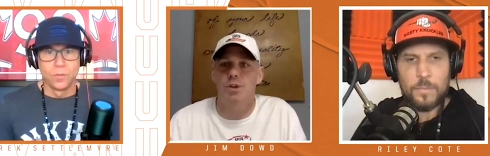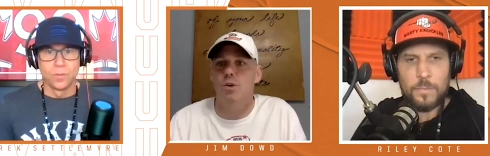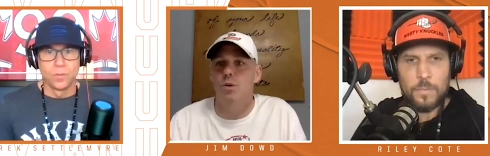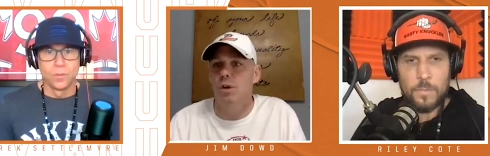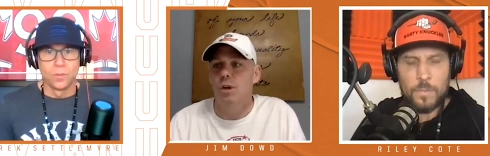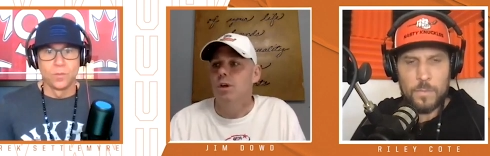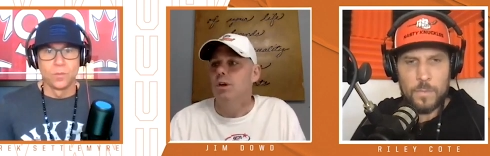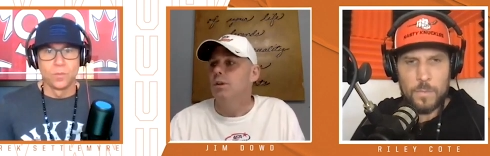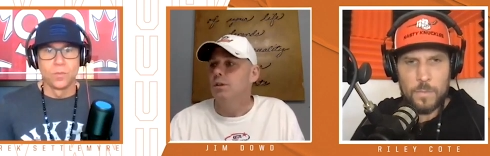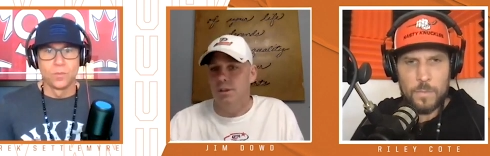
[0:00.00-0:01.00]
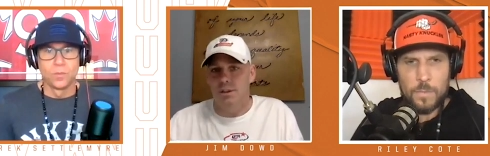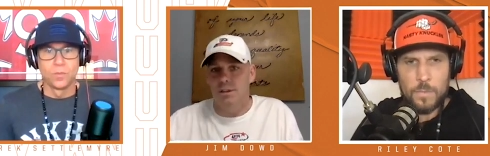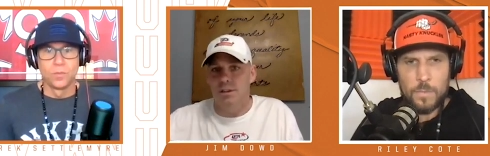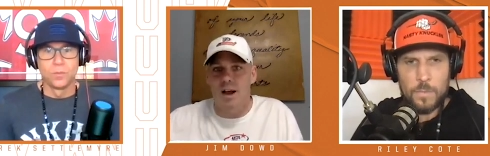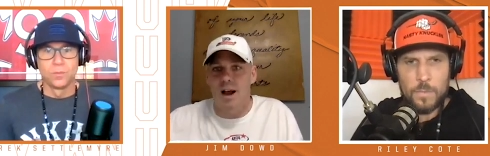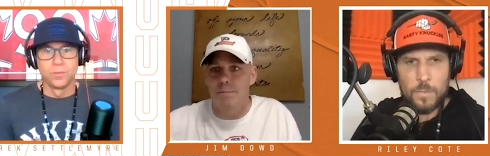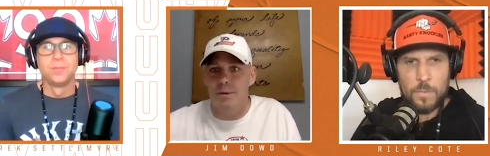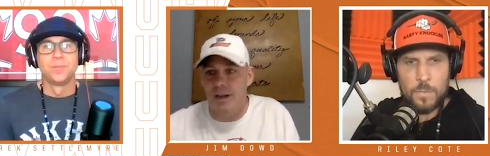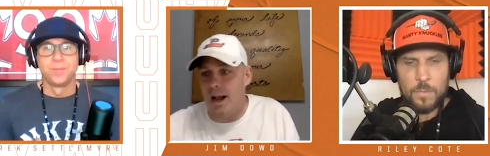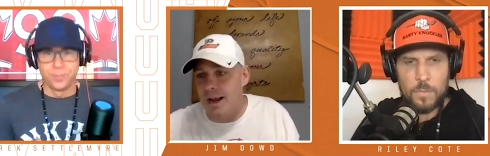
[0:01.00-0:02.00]
Speaker 1: you know, the, the top
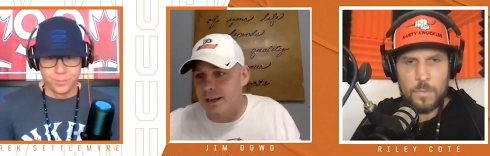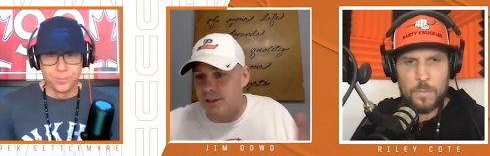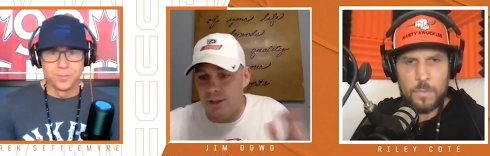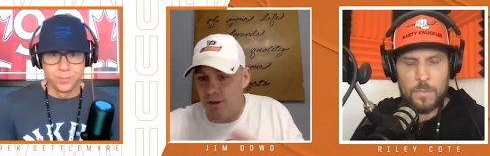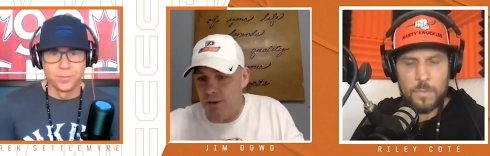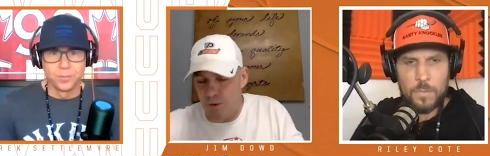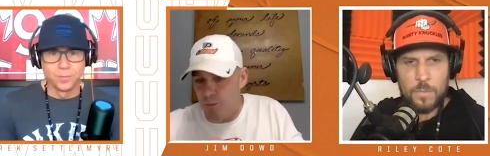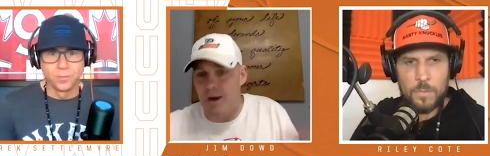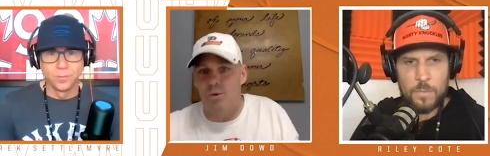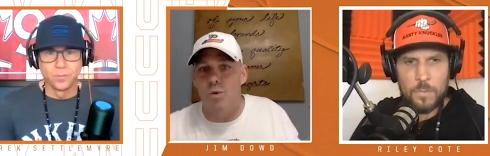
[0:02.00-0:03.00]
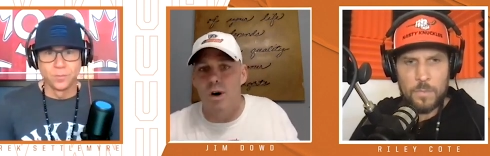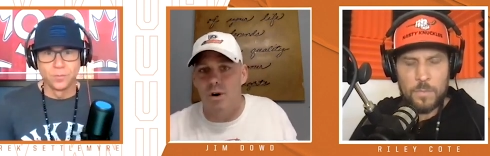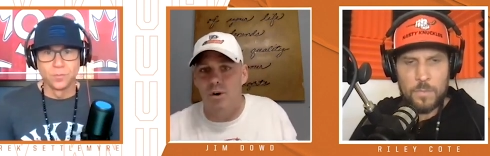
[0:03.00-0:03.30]
guys that are no matter what